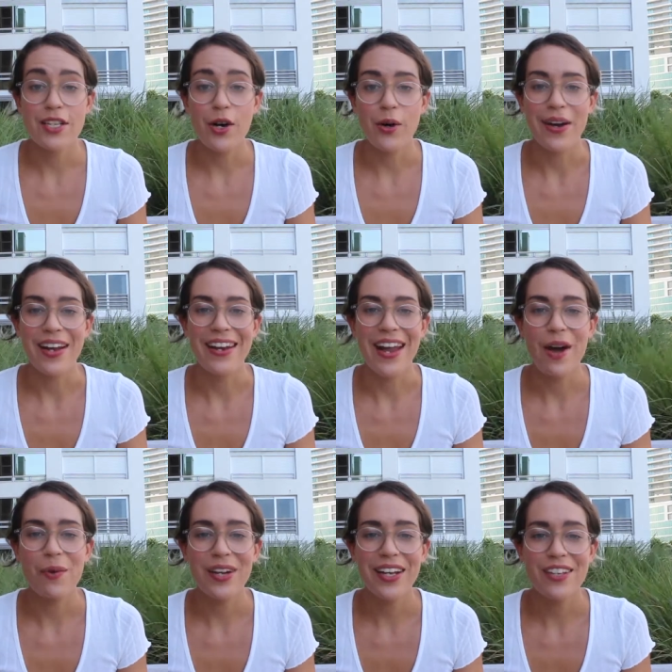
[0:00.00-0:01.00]
So
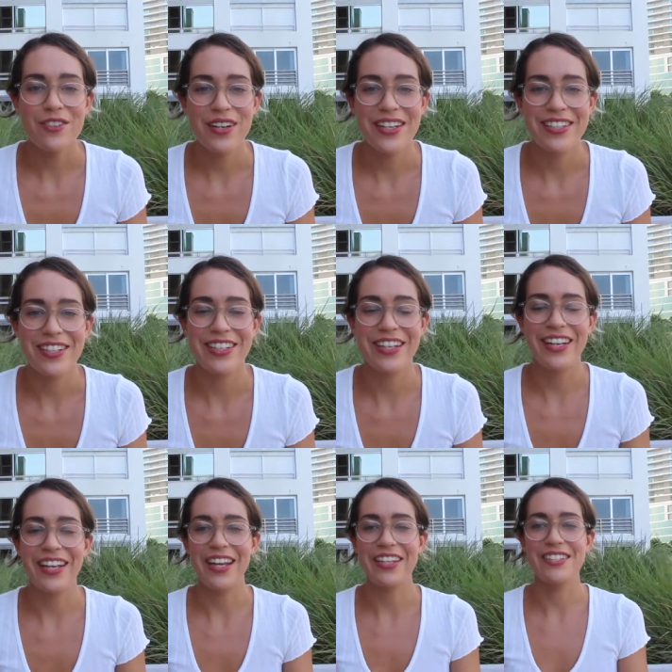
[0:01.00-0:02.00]
now we're gonna
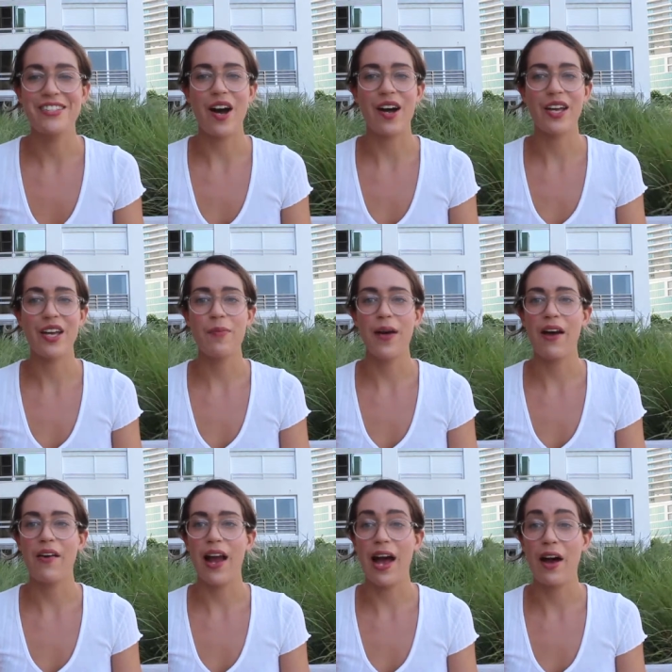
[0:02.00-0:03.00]
transition into talking
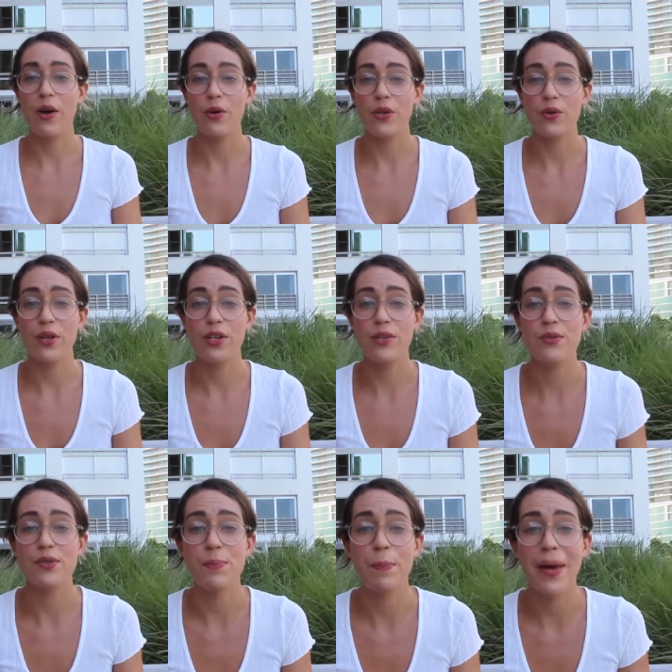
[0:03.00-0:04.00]
about how you can
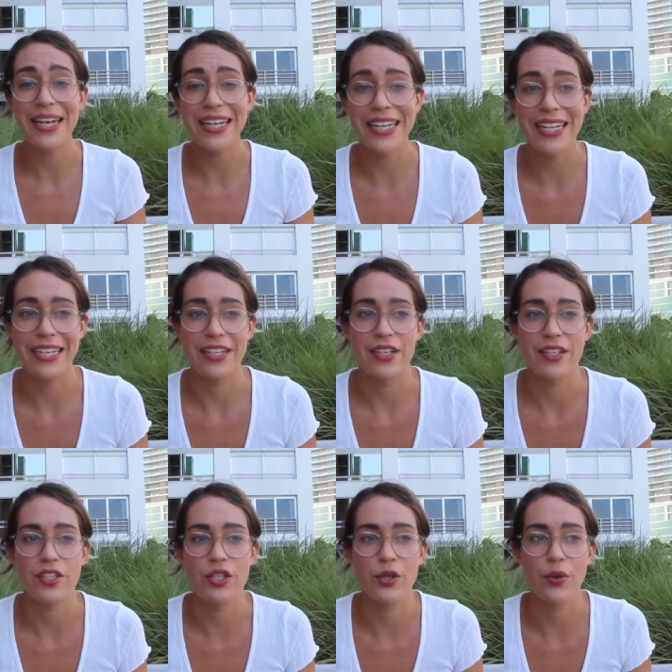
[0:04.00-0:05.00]
use money
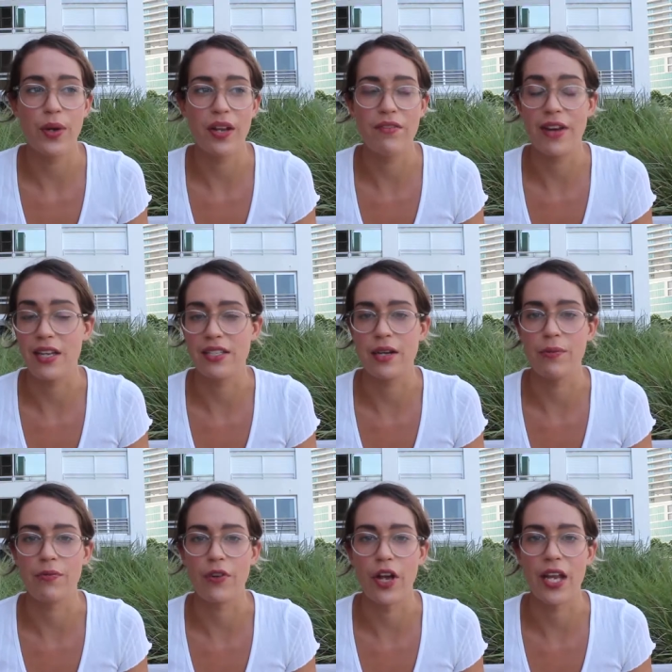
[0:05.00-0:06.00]
to invest
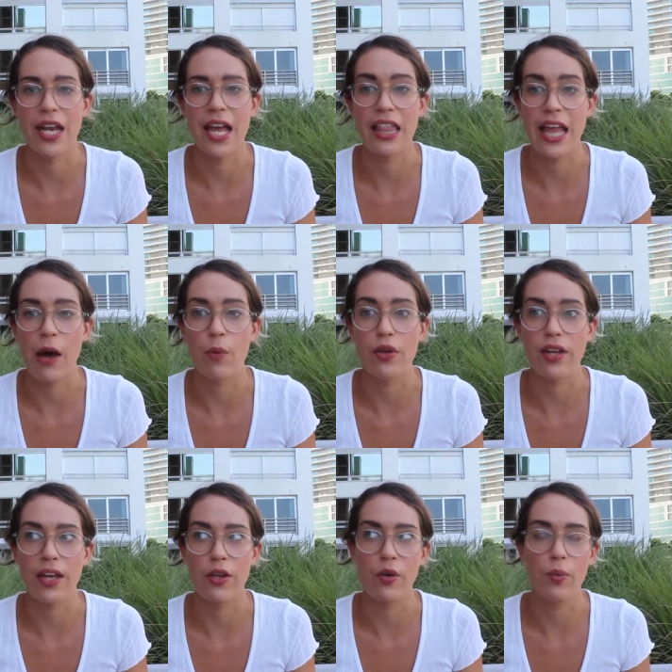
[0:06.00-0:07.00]
upfront, and that will
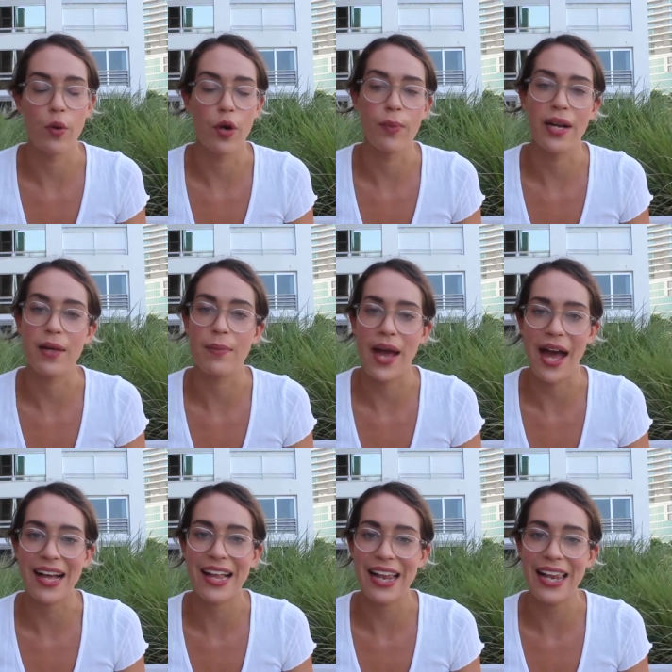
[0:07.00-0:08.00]
get you more money
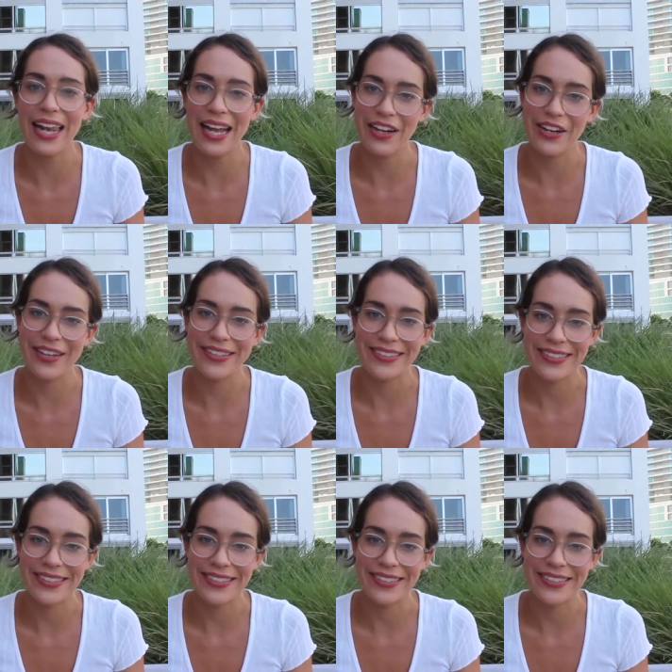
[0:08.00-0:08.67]
back later.